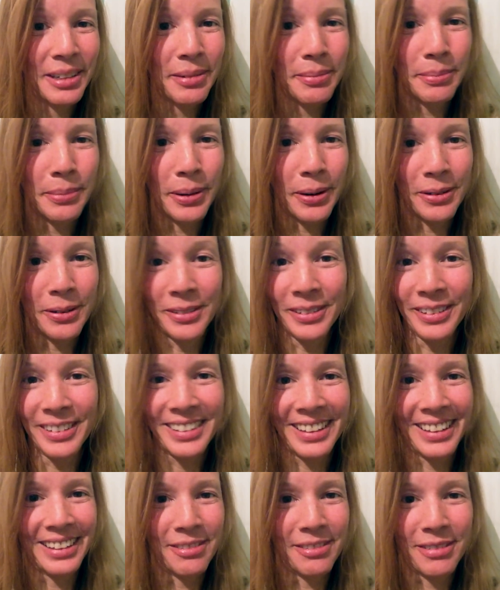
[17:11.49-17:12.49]
bones
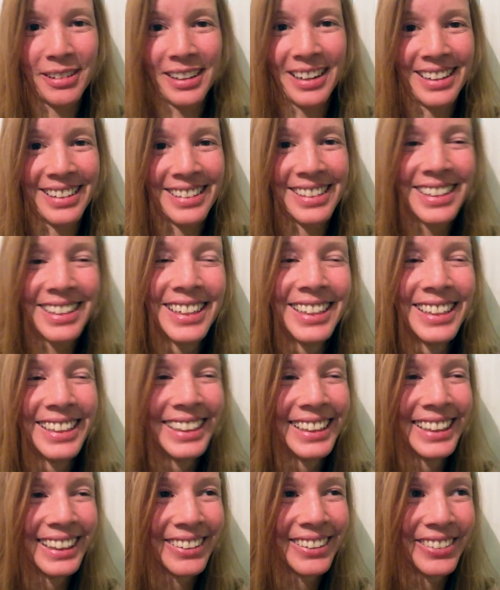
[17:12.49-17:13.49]
and flesh
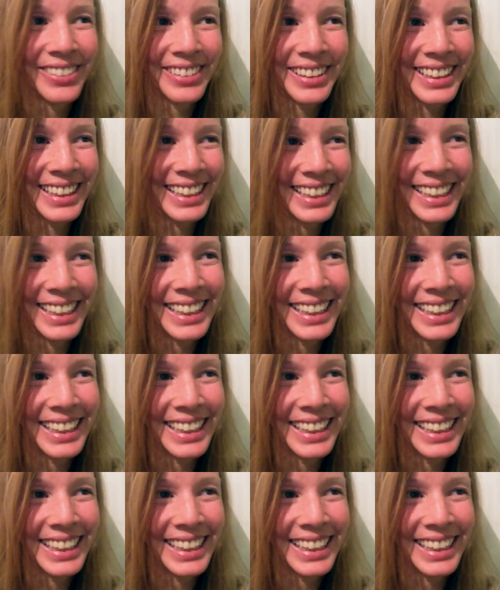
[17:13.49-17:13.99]
only.